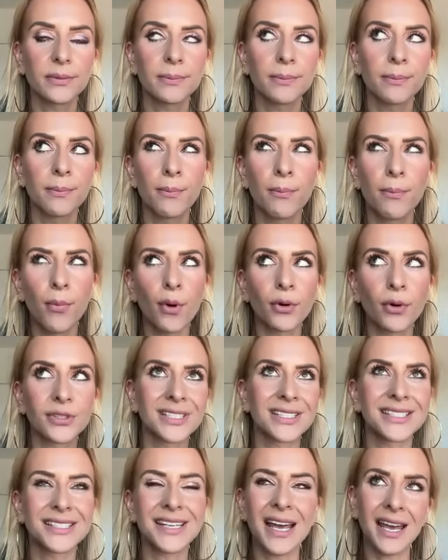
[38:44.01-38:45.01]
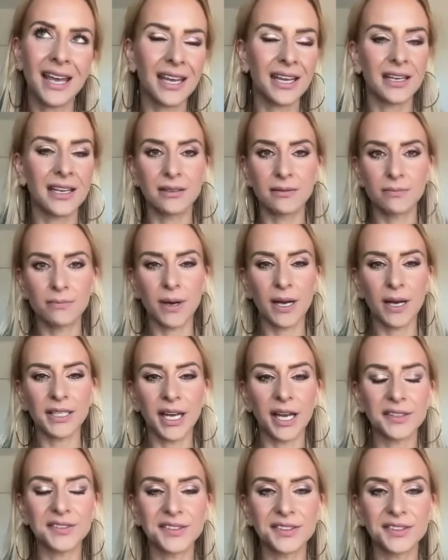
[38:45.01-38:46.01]
modern day, I
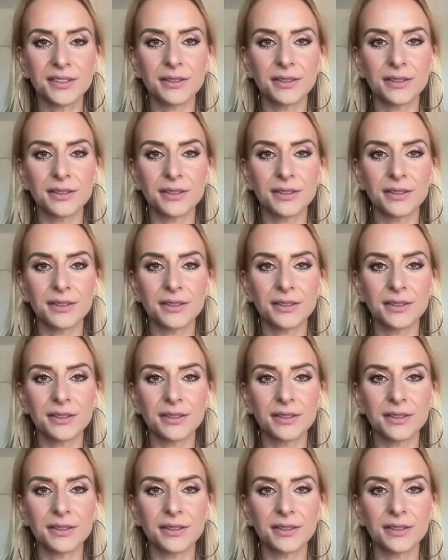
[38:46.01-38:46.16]
guess,